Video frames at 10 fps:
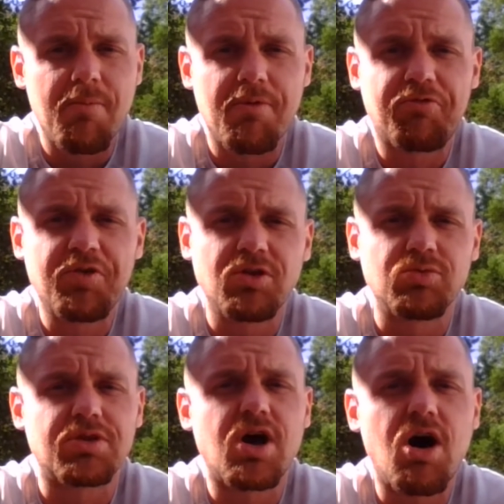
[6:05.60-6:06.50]
but filled
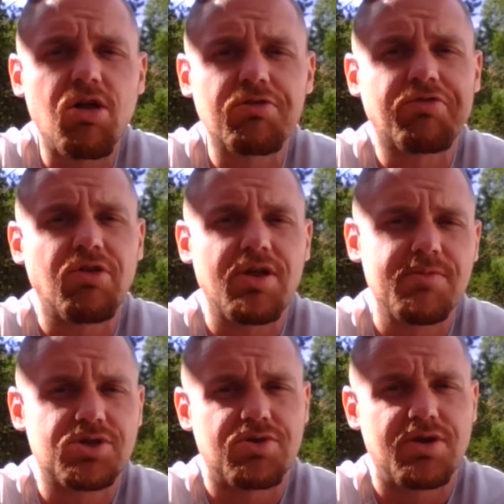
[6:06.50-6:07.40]
with colorful
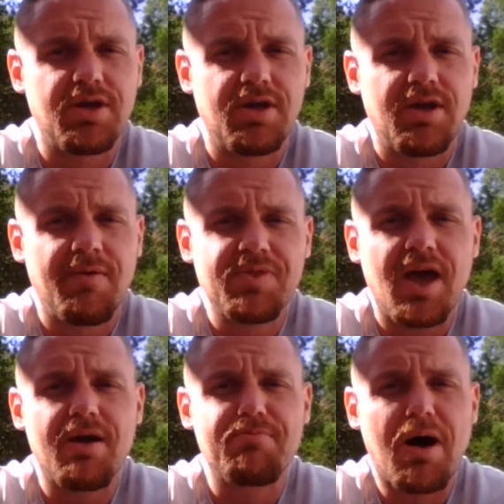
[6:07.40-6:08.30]
imagery
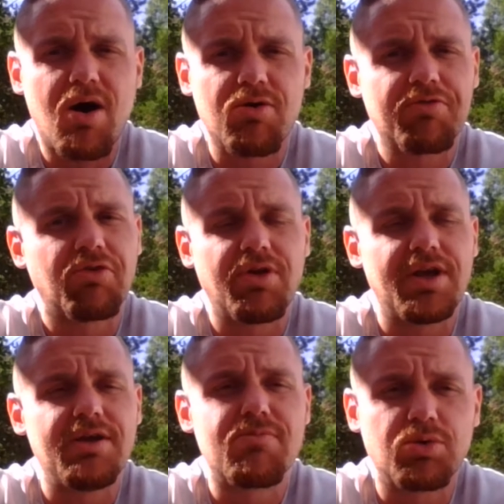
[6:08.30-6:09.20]
and powerful and
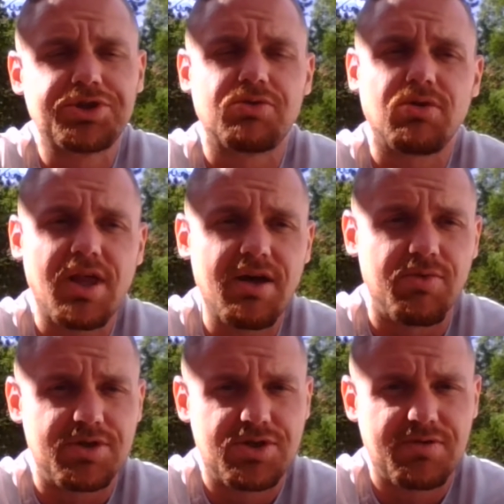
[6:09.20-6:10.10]
emotional
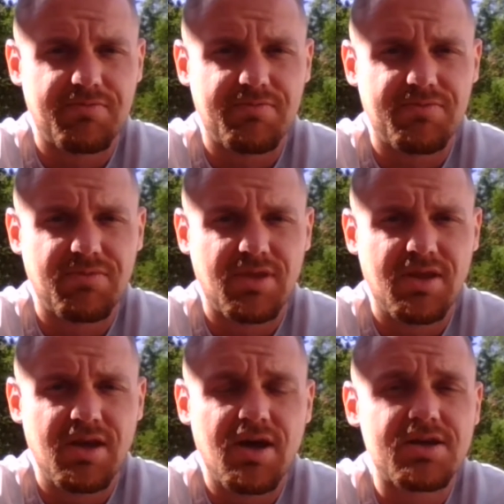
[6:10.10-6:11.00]
language.
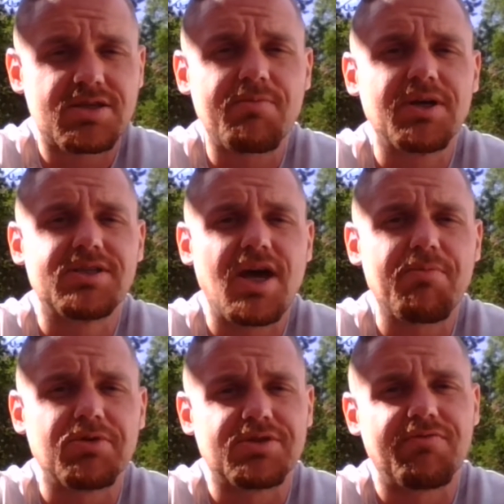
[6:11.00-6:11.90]
Some
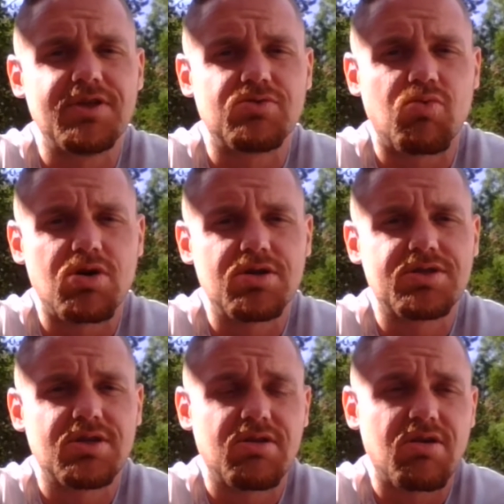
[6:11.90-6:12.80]
examples of these
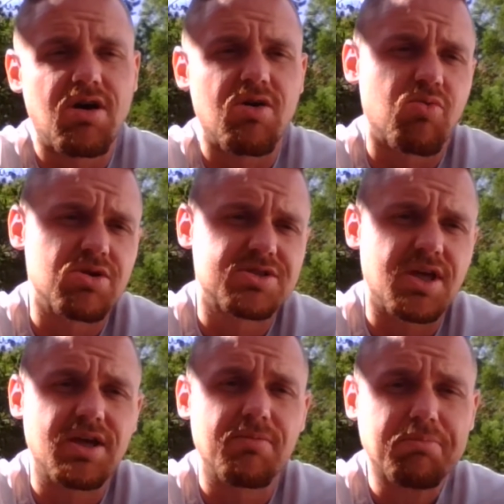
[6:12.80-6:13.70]
words are words
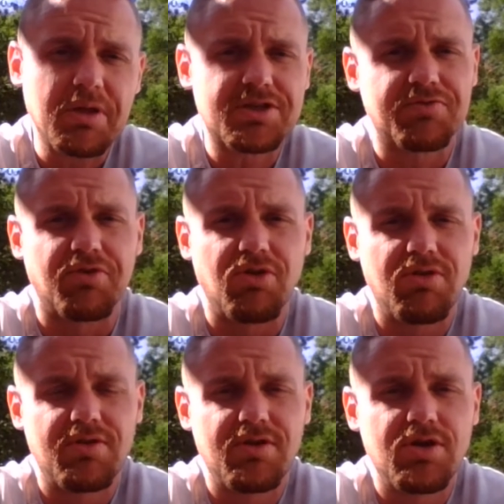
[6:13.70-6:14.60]
like blissful,
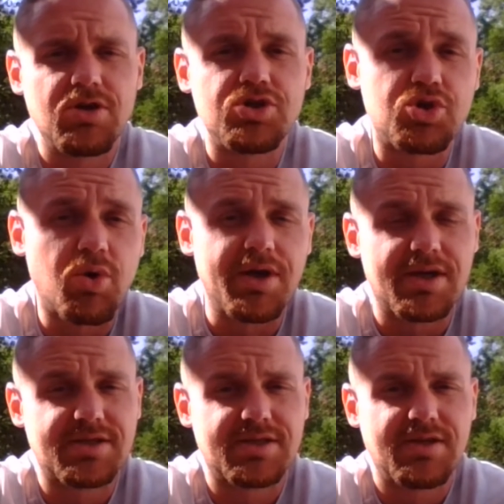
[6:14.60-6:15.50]

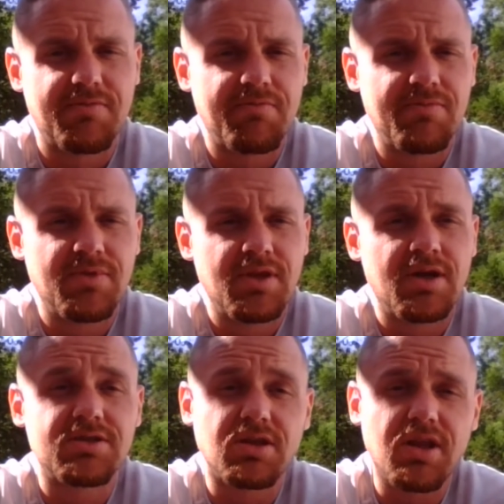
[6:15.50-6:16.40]
joyous,
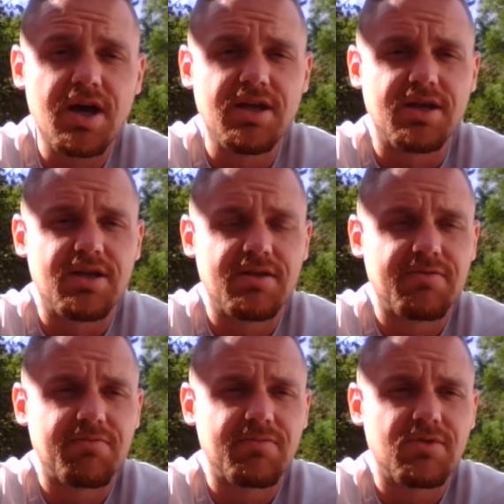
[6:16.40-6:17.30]
delighted,
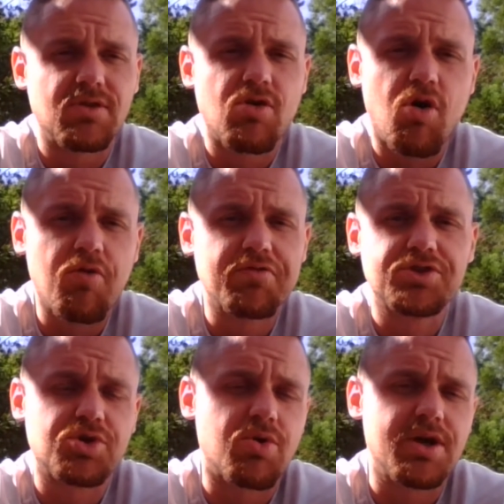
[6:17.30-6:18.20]

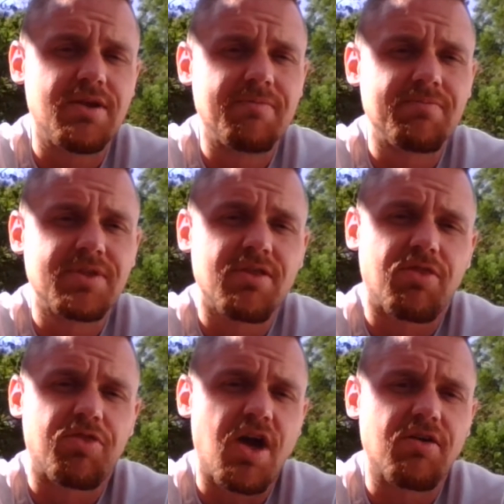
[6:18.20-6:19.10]
overjoyed,
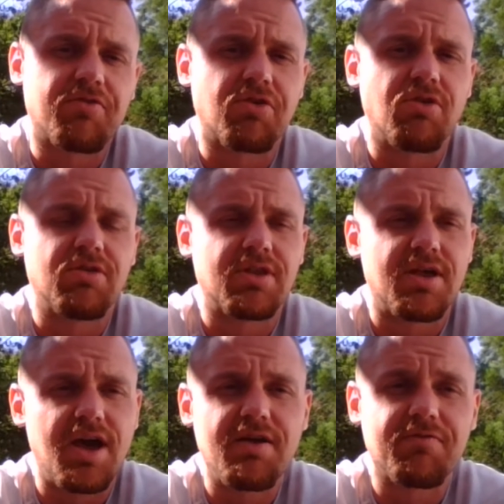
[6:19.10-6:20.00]
thankful,
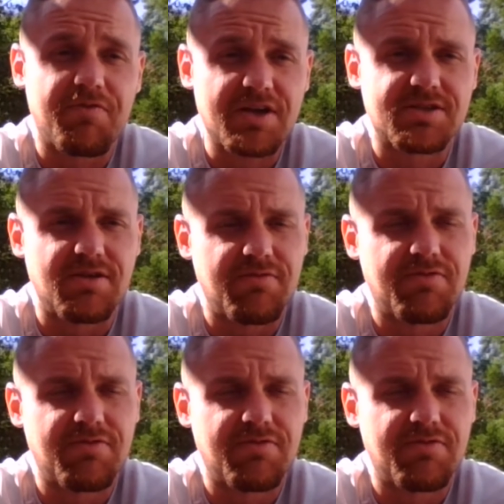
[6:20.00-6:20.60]
and festive.